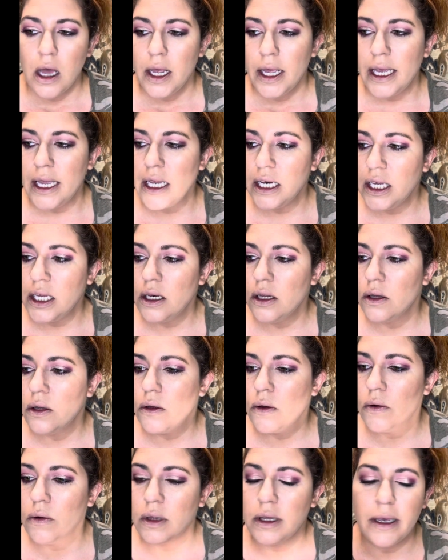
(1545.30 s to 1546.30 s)
any
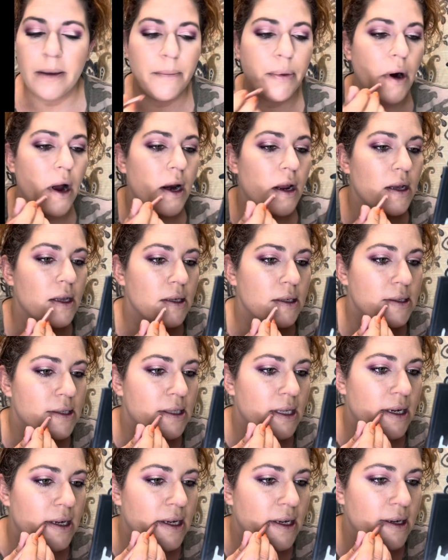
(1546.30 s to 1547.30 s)
new lip products
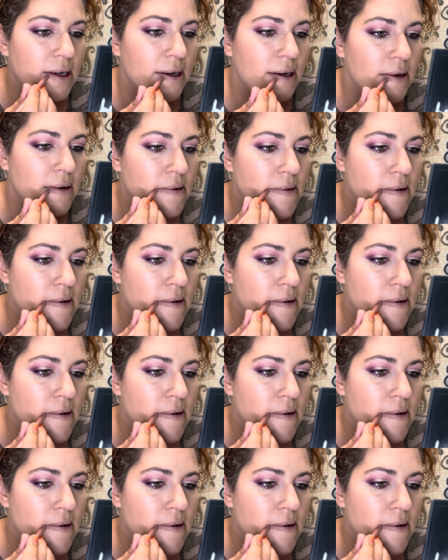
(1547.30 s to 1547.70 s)
that,